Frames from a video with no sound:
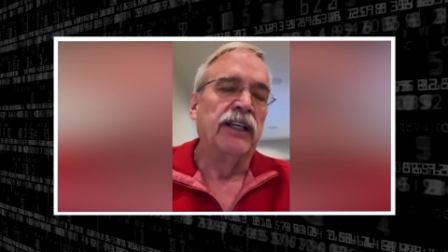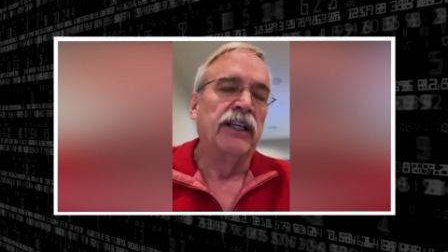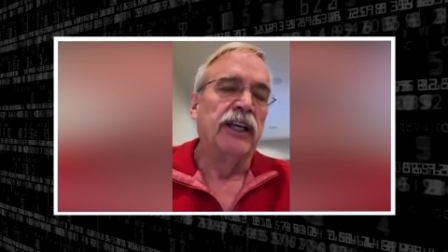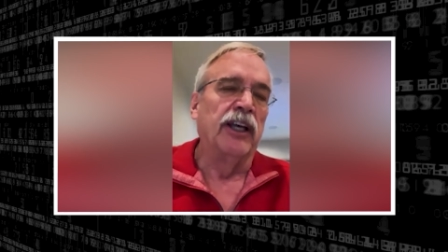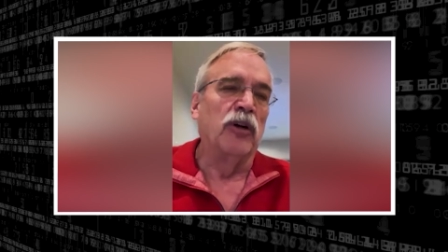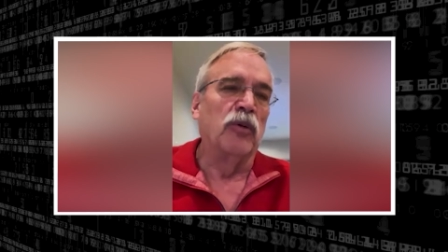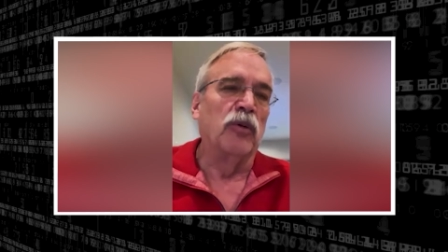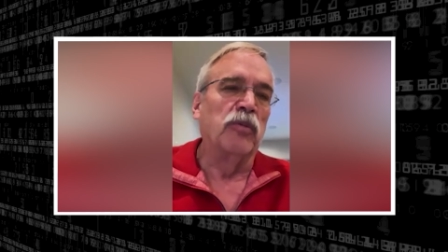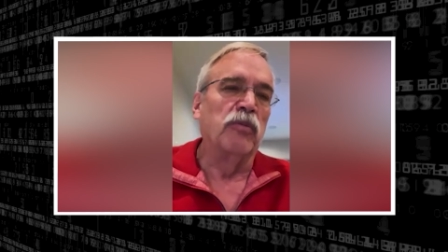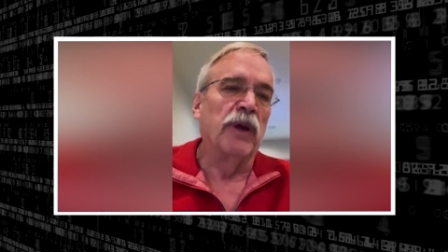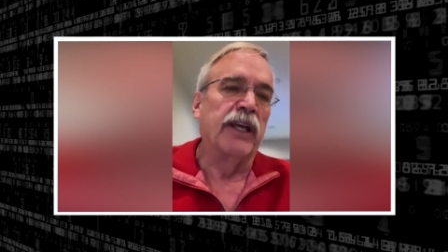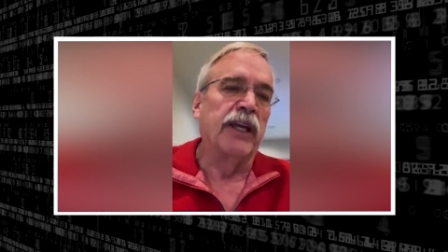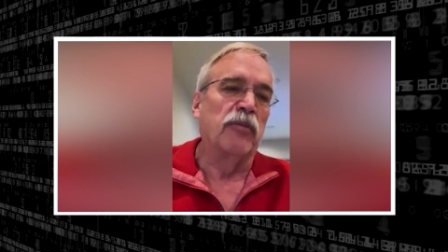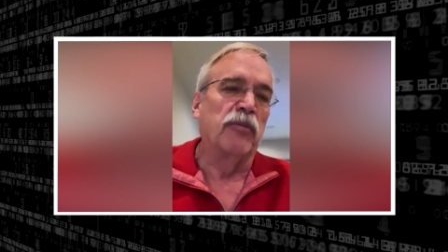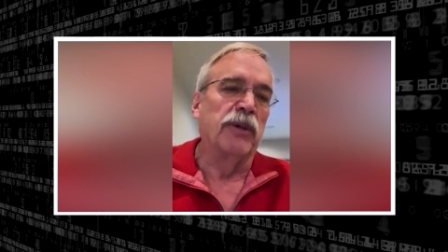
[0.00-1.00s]
and
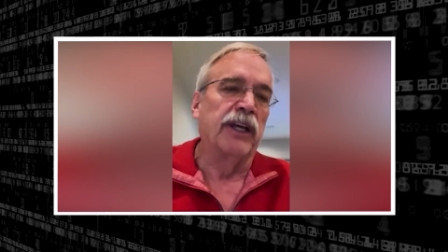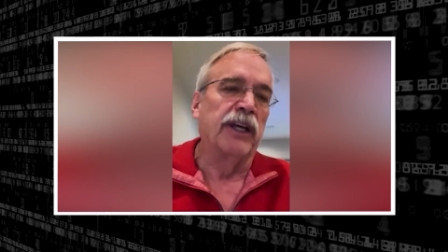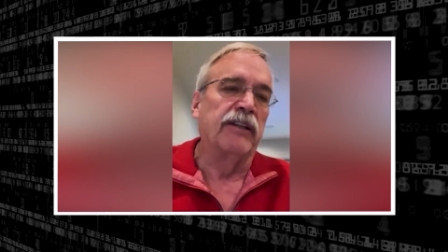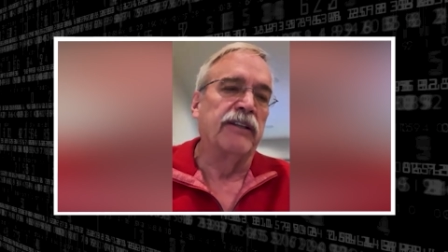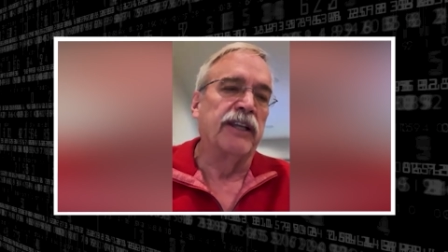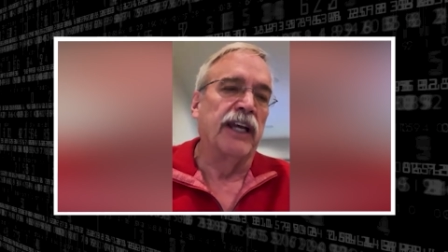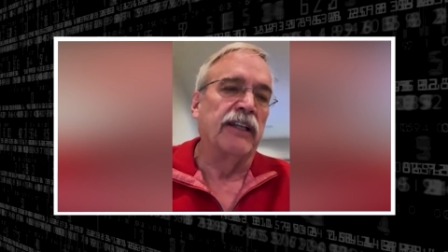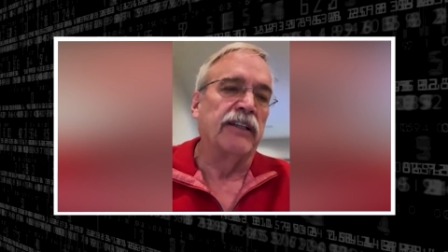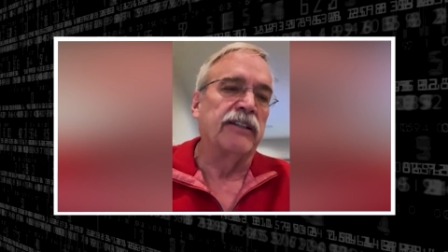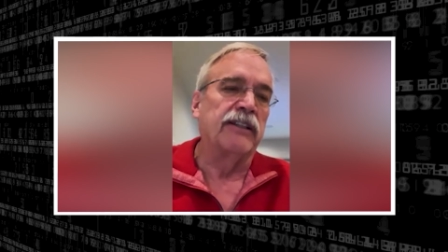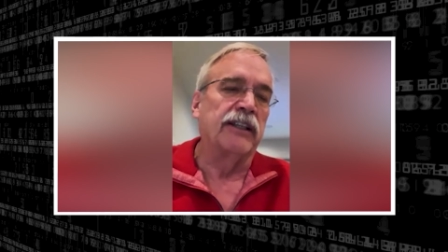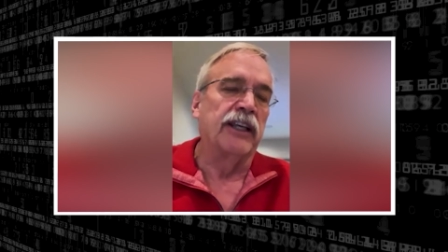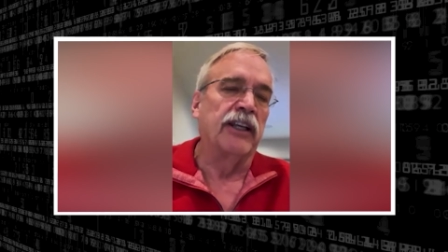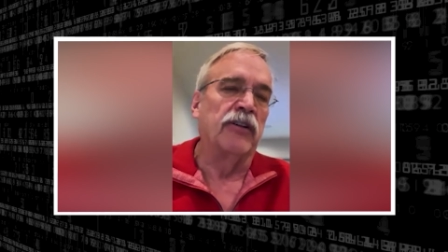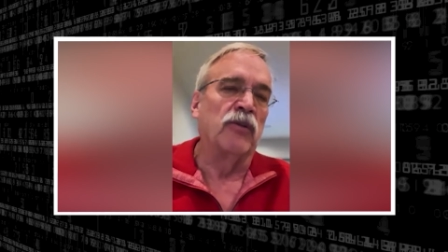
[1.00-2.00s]
make a big dent
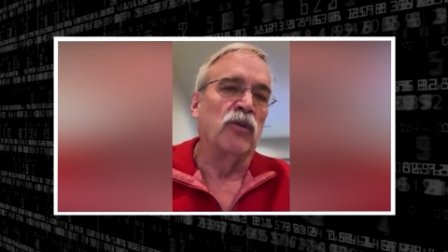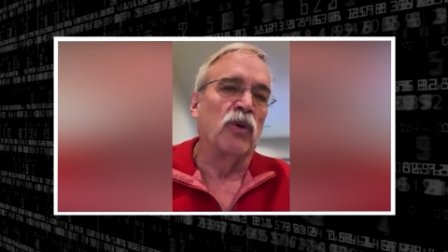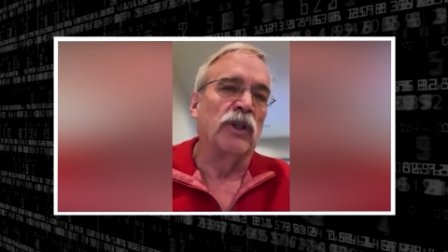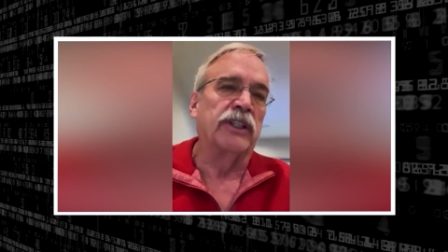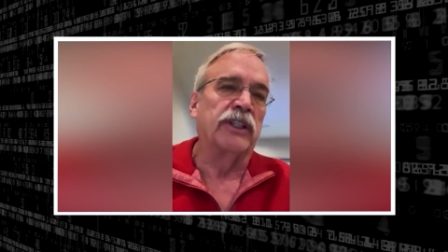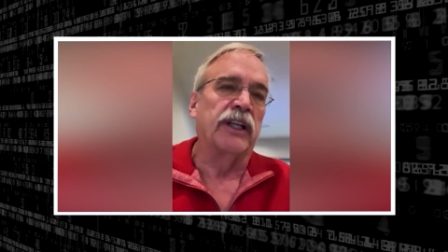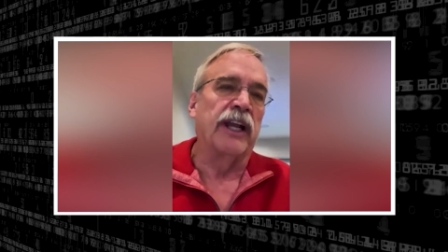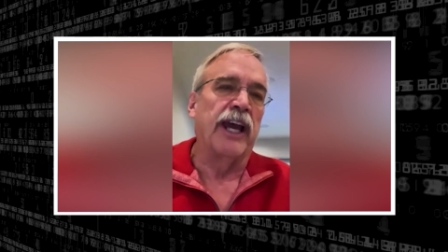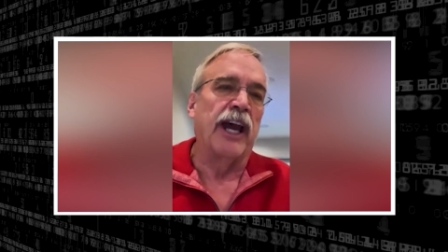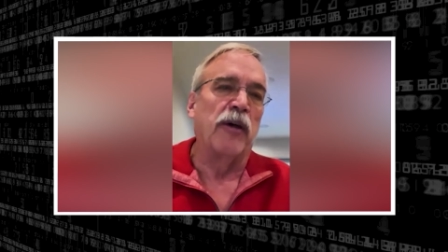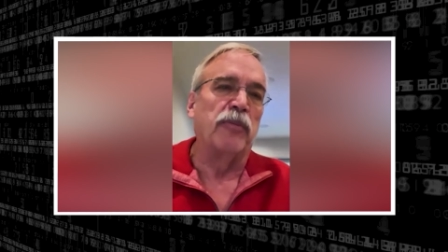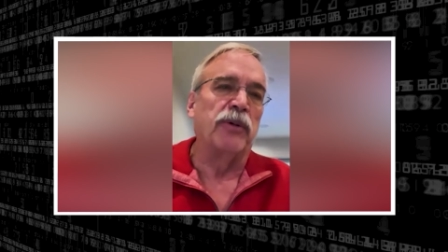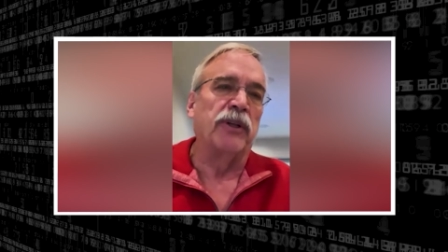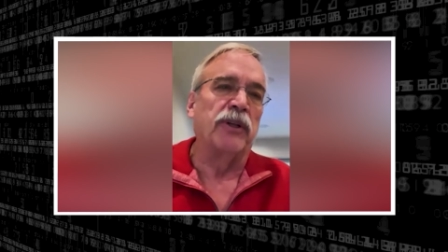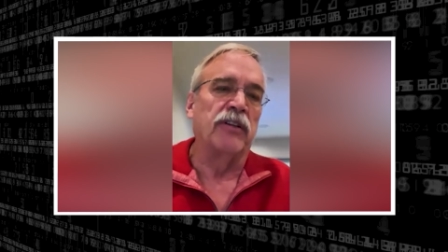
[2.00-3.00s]
in what's going to
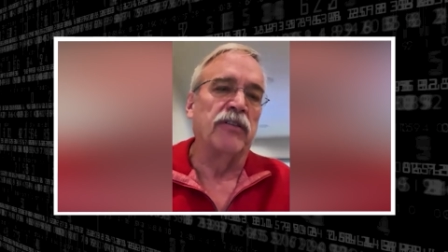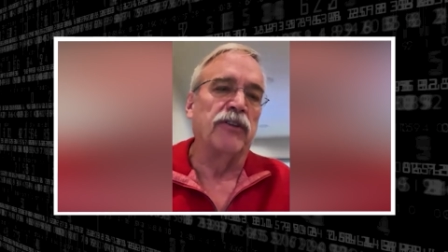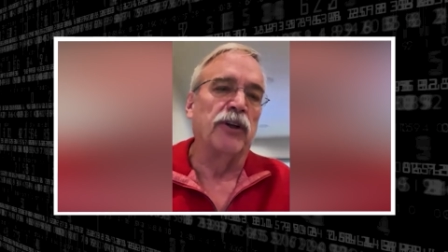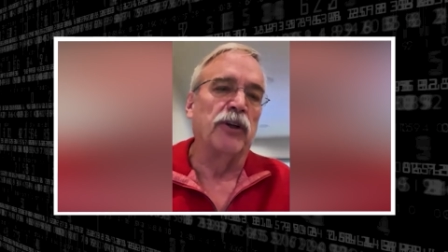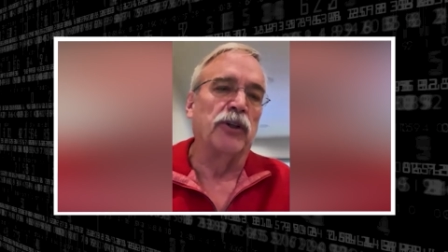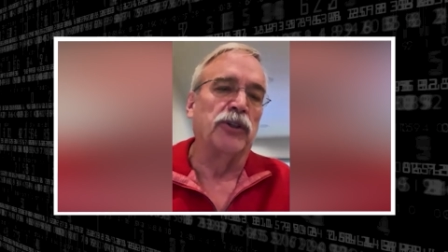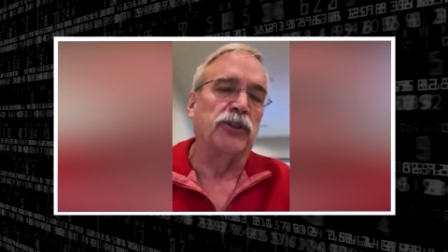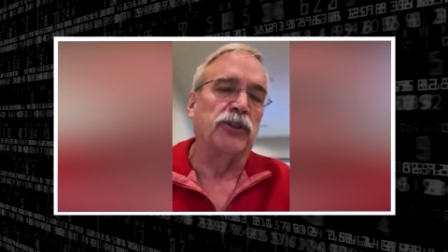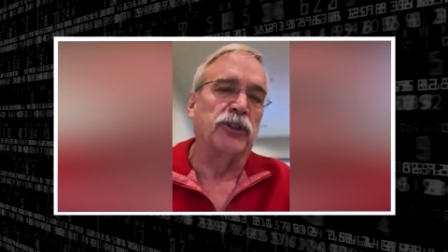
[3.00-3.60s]
happen in the future.